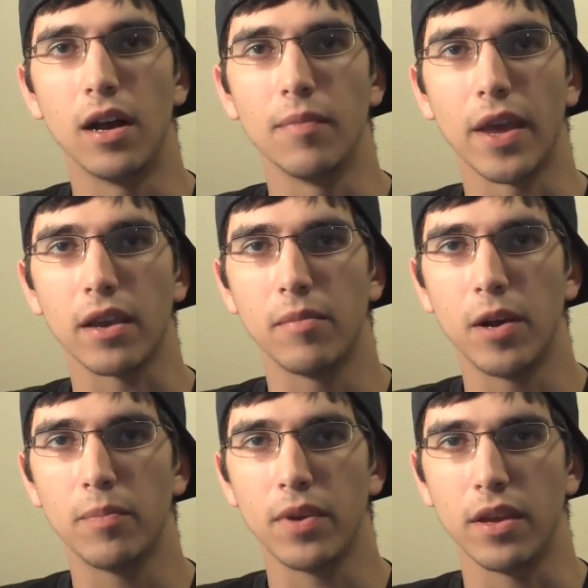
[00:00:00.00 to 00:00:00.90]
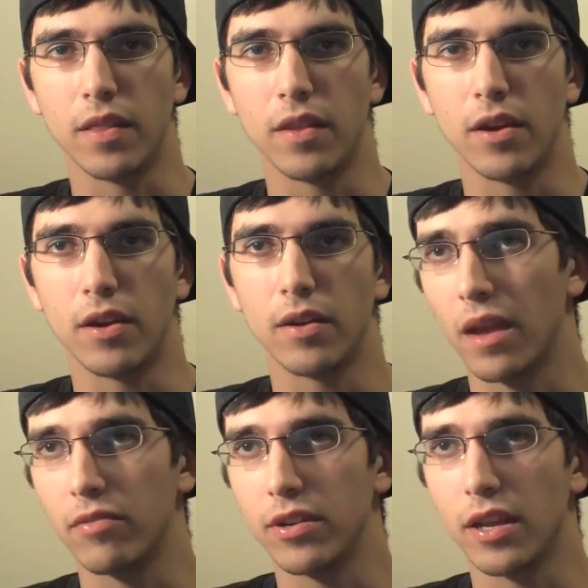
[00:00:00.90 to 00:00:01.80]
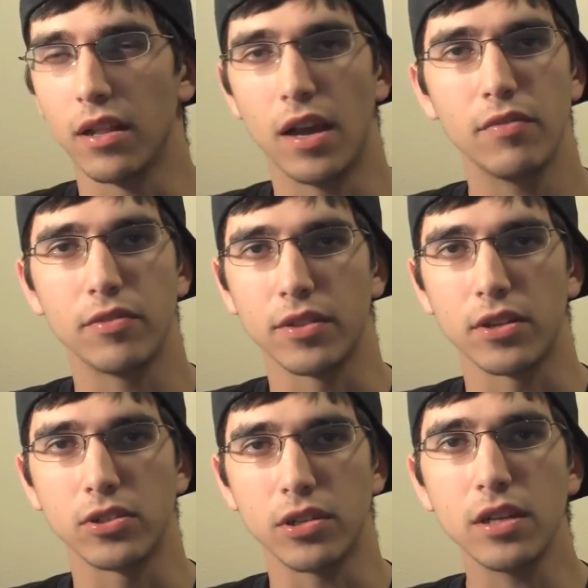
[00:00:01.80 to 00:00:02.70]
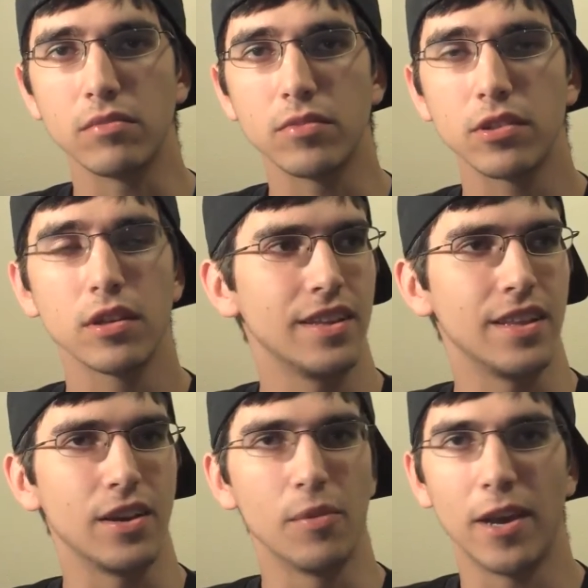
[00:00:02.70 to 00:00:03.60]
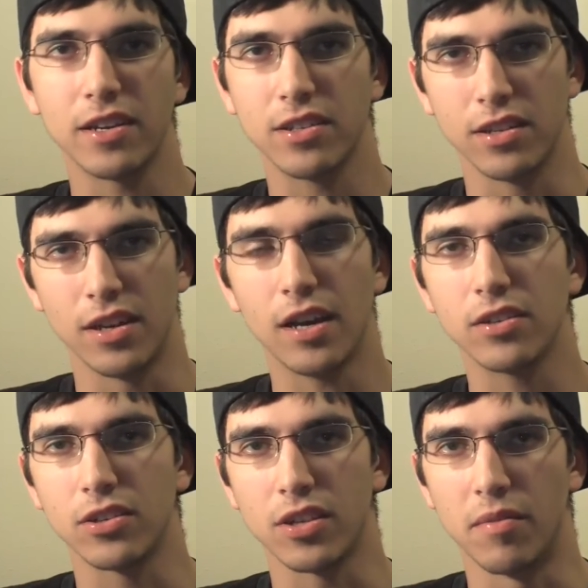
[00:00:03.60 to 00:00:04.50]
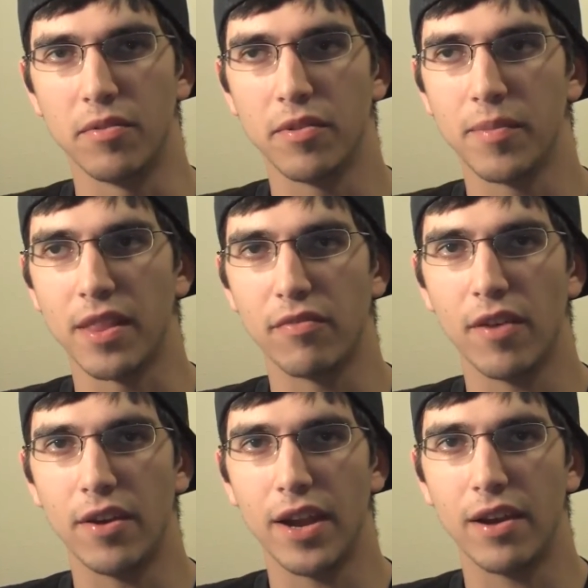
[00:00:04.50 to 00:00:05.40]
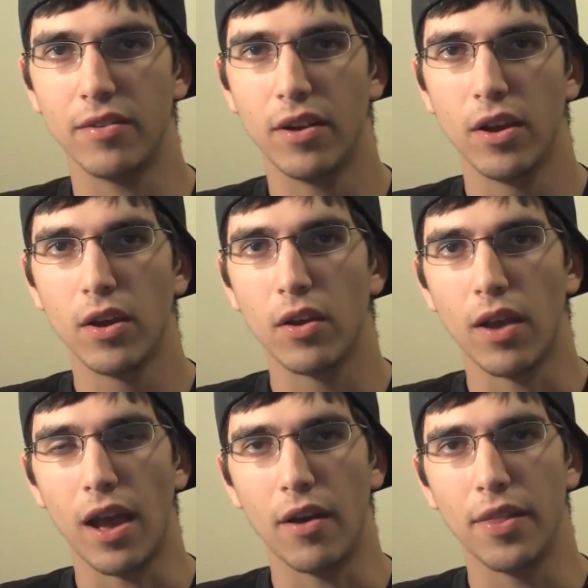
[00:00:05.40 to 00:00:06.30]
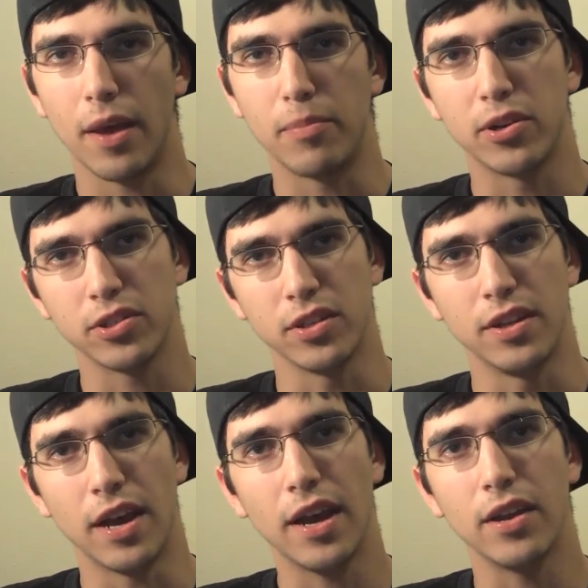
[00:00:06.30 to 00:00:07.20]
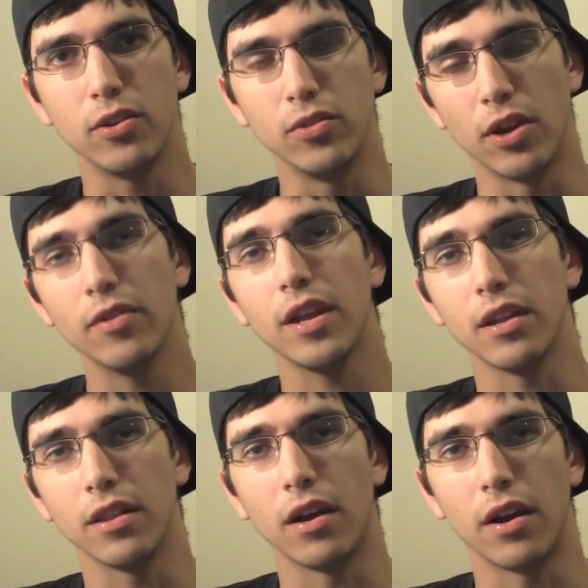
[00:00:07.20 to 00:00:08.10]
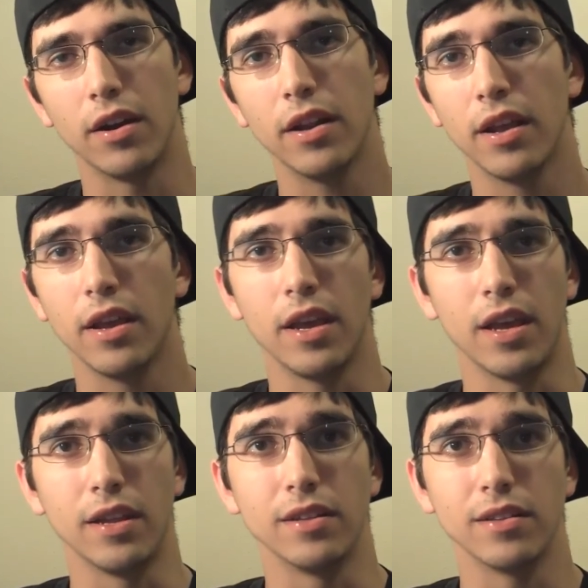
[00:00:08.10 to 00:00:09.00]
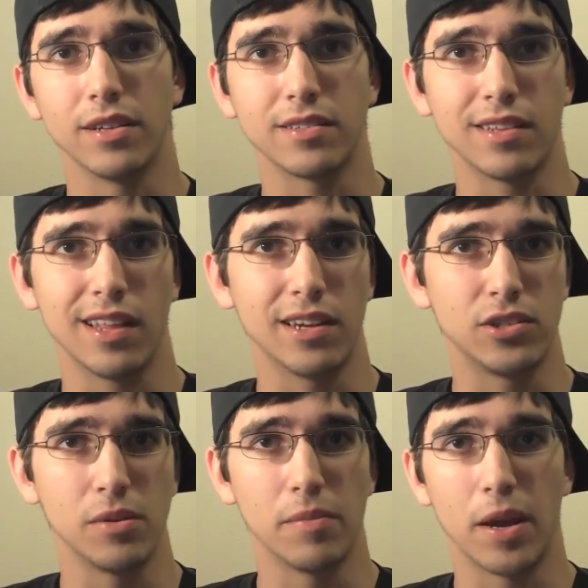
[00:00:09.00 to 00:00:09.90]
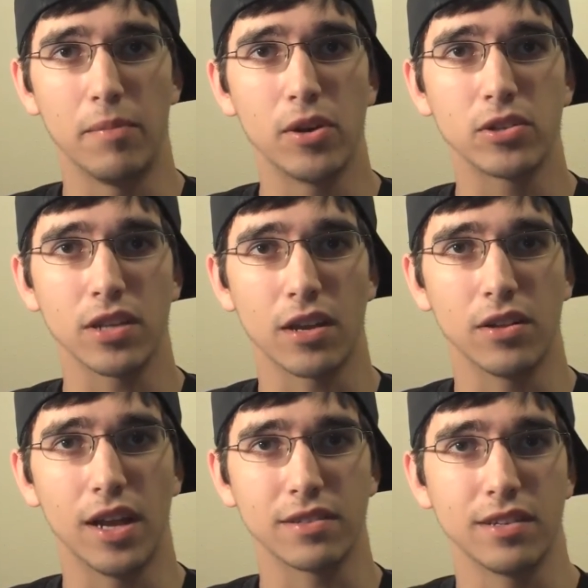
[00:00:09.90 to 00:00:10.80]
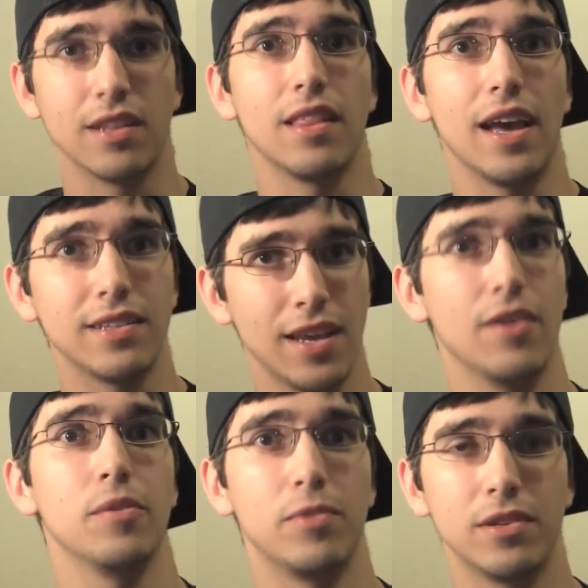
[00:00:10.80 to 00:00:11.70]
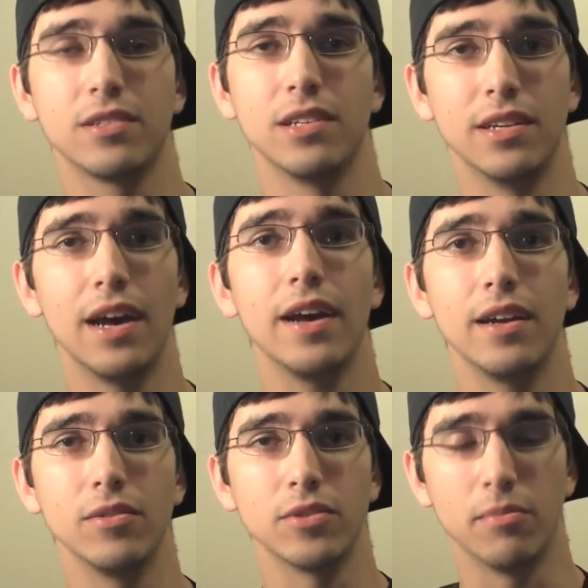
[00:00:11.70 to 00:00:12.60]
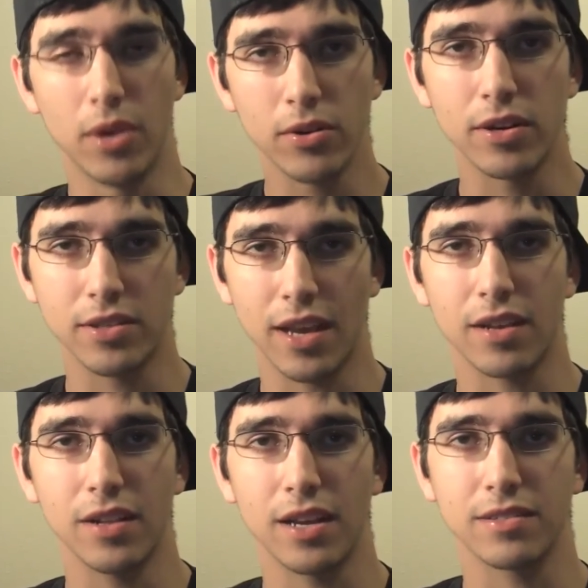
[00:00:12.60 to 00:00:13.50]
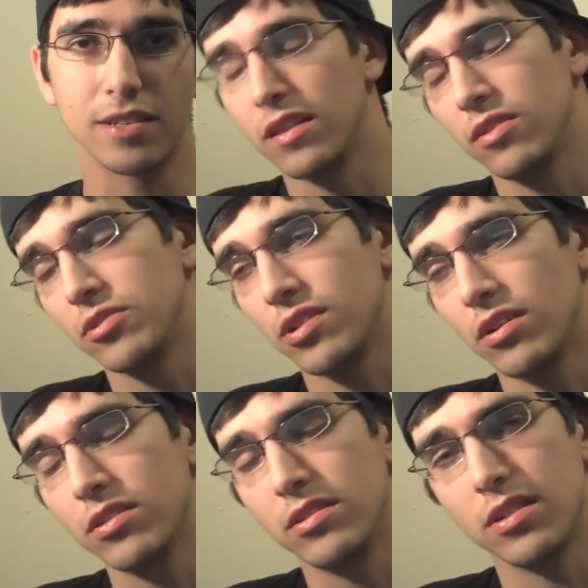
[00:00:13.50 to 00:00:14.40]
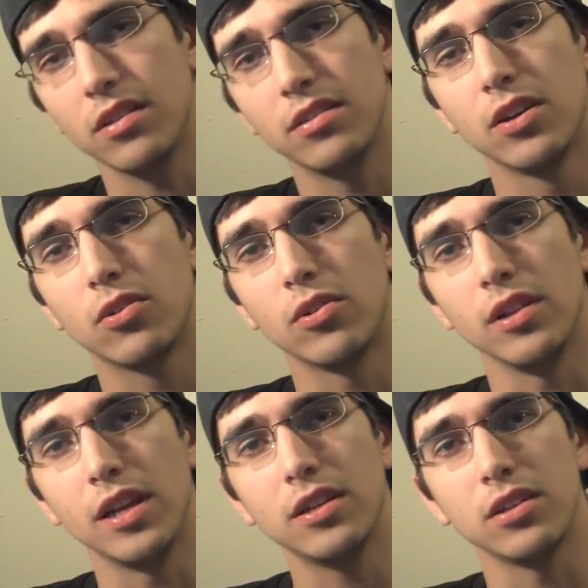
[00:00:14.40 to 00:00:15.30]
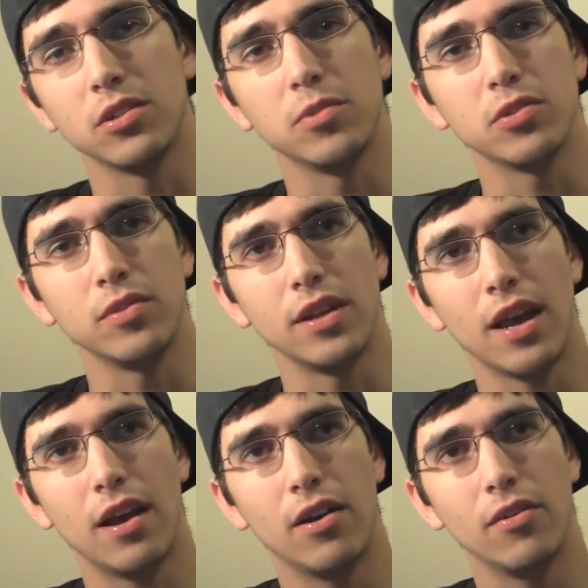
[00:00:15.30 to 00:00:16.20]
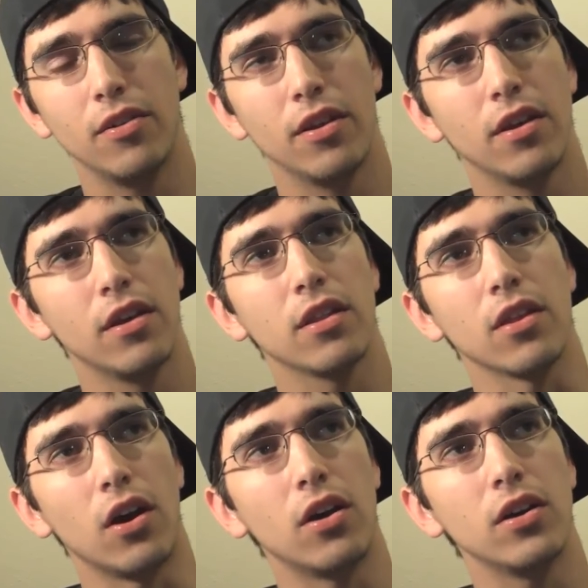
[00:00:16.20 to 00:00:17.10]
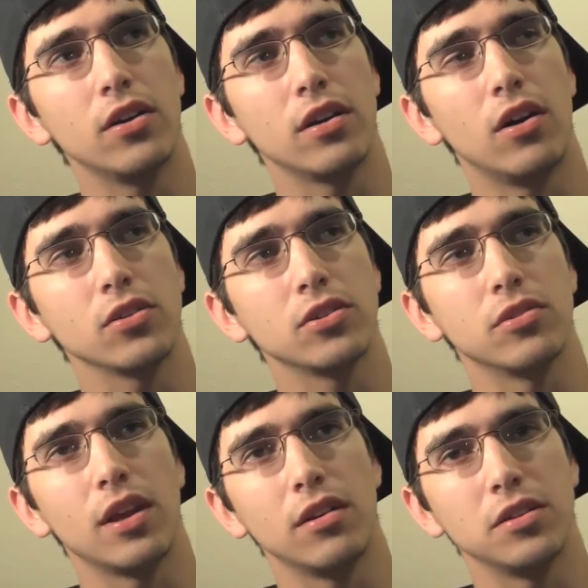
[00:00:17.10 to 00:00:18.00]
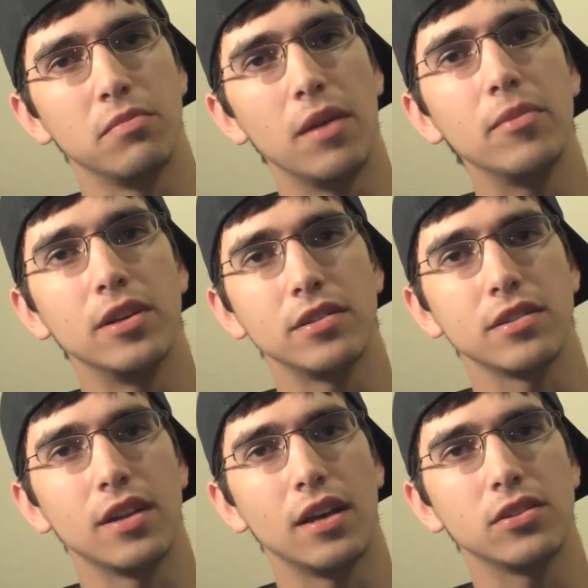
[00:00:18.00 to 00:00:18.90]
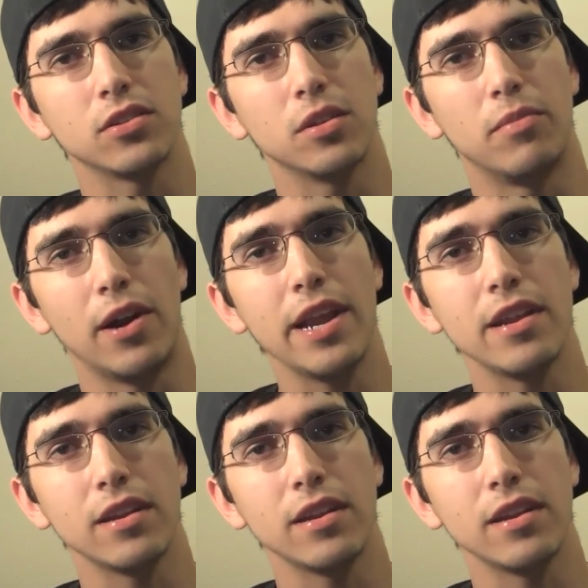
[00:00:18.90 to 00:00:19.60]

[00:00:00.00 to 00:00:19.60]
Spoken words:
that come up in their everyday life or in their dreams. They go back to the doctor, some of them, and they found out how that person died who donated the heart. And let's say they had a dream about a motorcycle accident. That's how the person died. It was a motorcycle accident. There was all these other correlations between how the heart also carries memories and not just the brain.